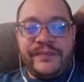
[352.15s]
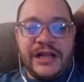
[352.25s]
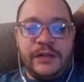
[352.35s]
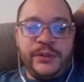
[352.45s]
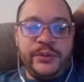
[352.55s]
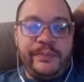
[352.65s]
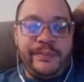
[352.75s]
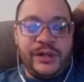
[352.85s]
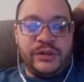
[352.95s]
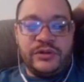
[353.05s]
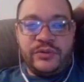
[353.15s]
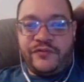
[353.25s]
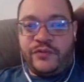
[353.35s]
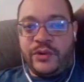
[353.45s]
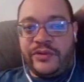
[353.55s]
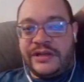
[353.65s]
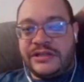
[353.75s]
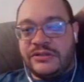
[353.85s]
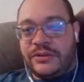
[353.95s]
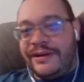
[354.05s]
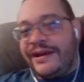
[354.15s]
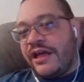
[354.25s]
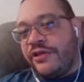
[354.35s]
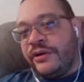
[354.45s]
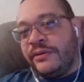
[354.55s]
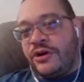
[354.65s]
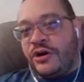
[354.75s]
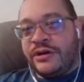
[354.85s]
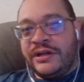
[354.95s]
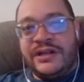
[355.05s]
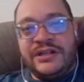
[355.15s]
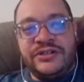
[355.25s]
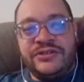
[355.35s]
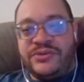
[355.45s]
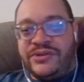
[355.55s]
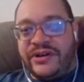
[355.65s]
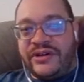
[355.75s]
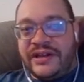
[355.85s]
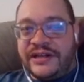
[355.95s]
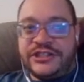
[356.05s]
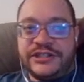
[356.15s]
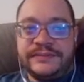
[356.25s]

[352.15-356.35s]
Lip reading: help you build for this or any other card to suit your collection.